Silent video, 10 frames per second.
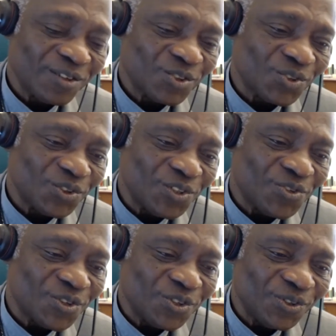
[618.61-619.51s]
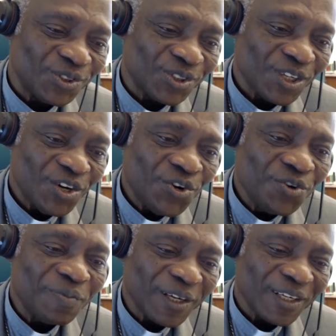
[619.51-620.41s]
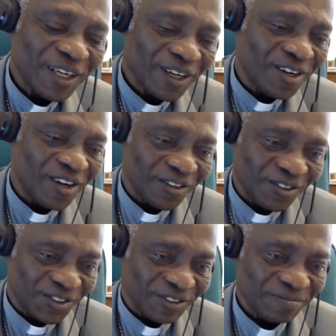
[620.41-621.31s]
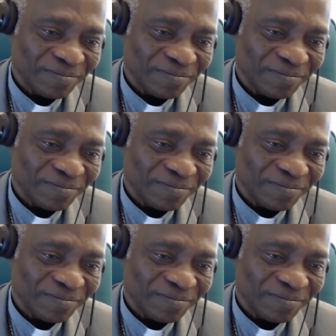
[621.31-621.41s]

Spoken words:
also introduced human ecology.